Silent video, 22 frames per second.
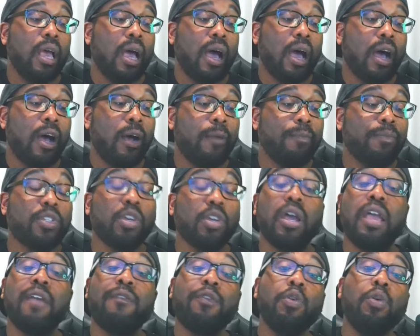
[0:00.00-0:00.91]
So
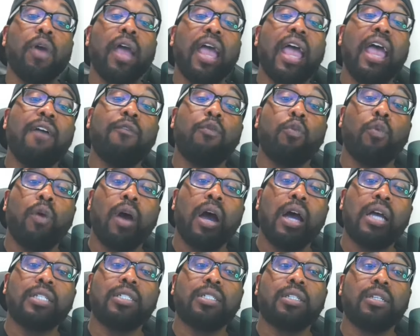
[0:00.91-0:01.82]
if you have
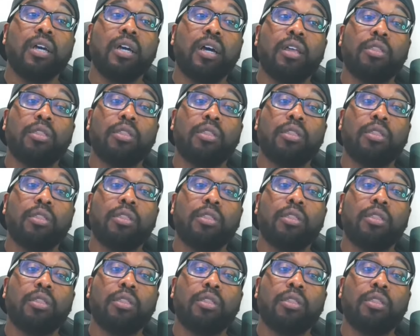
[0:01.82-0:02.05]
watched